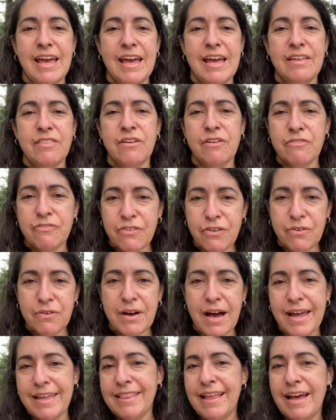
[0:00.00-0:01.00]
There are a few
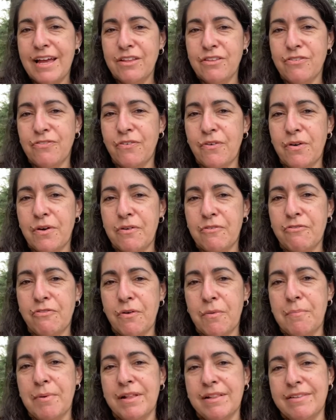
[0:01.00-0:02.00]
guidelines for
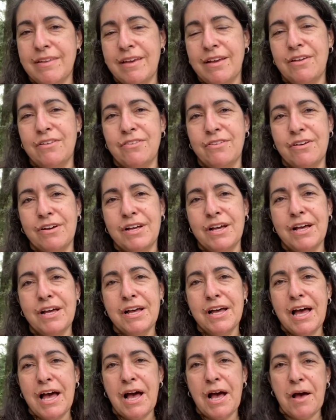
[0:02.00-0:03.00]
building a
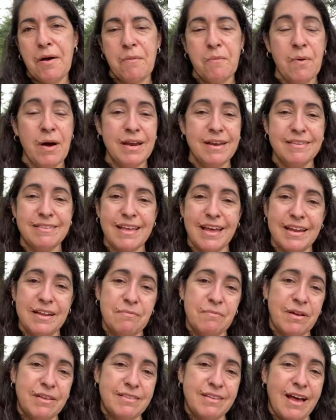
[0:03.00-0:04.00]
sukkah. One is that it
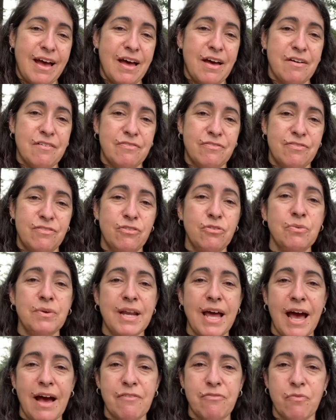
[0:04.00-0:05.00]
must have
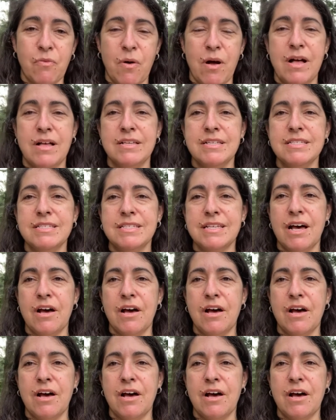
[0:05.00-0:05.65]
2.5 walls.